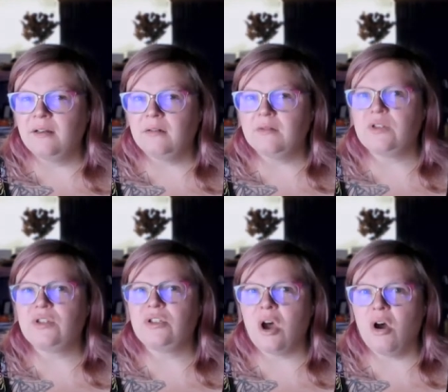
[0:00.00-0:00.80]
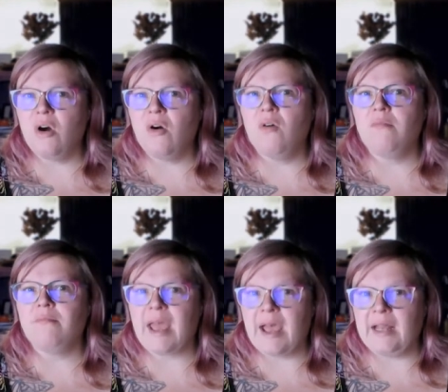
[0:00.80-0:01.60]
I was so
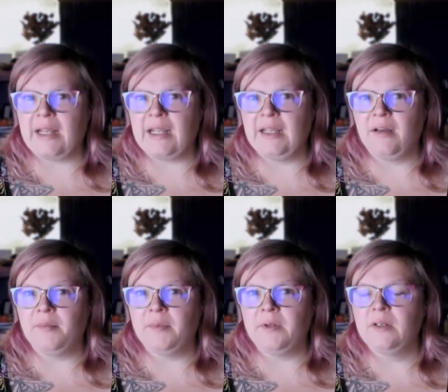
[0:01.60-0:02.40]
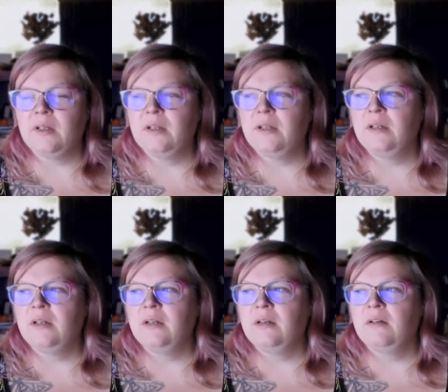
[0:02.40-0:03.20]
mad at him.
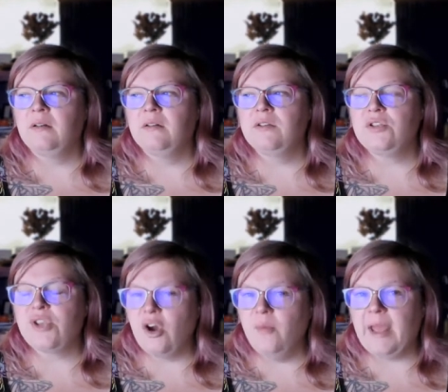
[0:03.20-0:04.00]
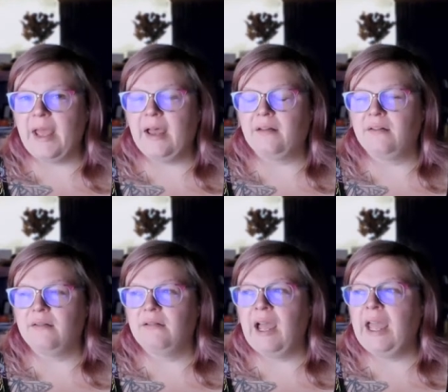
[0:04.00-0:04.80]
So mad.
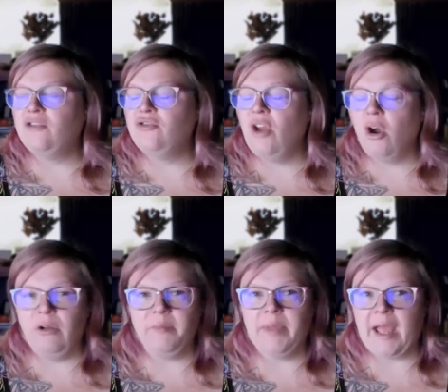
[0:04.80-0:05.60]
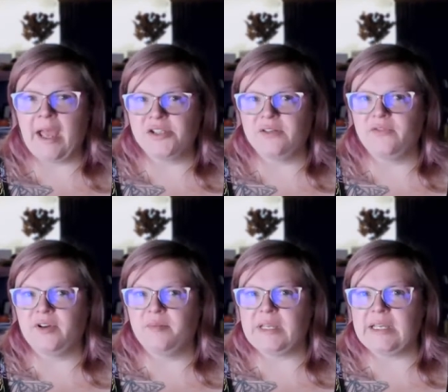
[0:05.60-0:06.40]
I had no compassion for
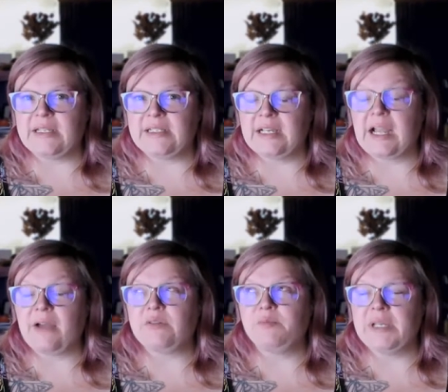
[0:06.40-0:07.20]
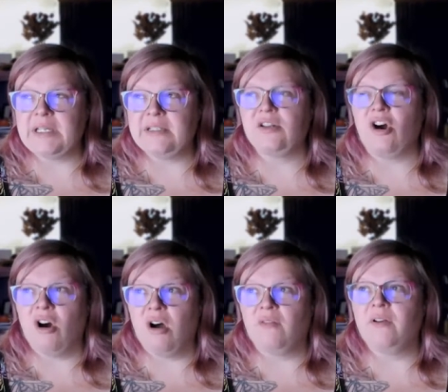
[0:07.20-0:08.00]
him being sick. I was pissed
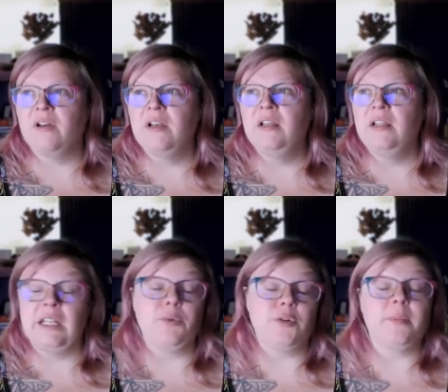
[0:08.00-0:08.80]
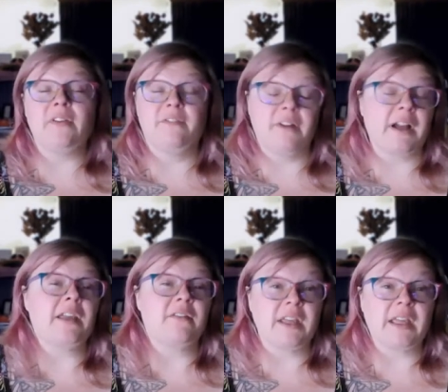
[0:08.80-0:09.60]
off that he ruined my
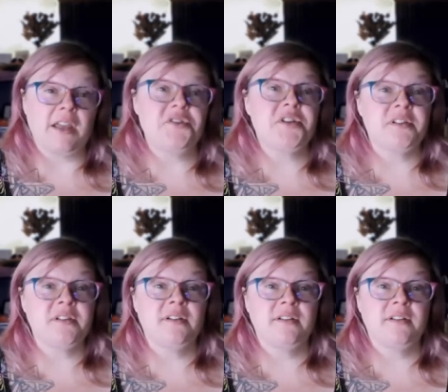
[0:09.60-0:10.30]
fucking vacation.